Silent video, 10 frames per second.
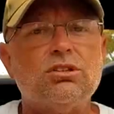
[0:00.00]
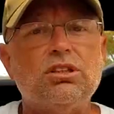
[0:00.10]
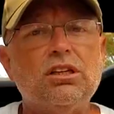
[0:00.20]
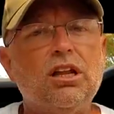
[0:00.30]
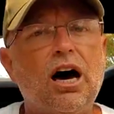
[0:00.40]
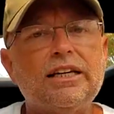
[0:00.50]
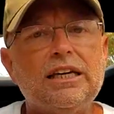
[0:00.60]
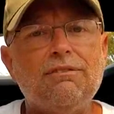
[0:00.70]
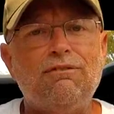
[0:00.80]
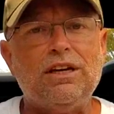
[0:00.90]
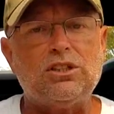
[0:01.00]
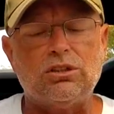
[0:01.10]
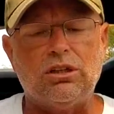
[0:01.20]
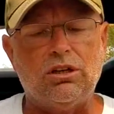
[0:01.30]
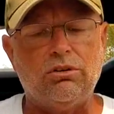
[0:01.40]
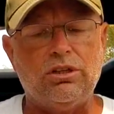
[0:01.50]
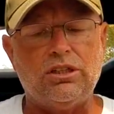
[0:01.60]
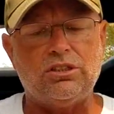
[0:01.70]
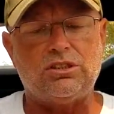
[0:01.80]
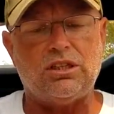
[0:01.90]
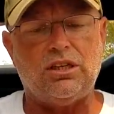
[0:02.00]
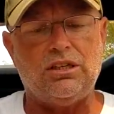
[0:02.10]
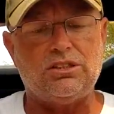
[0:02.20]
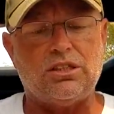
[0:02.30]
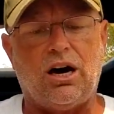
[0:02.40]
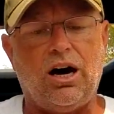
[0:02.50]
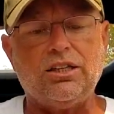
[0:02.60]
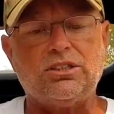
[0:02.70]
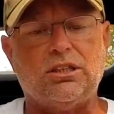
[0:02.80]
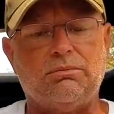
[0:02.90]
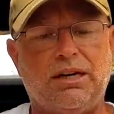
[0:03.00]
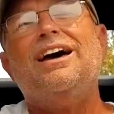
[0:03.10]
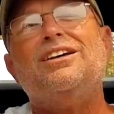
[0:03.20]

the locking feature alone is awesome.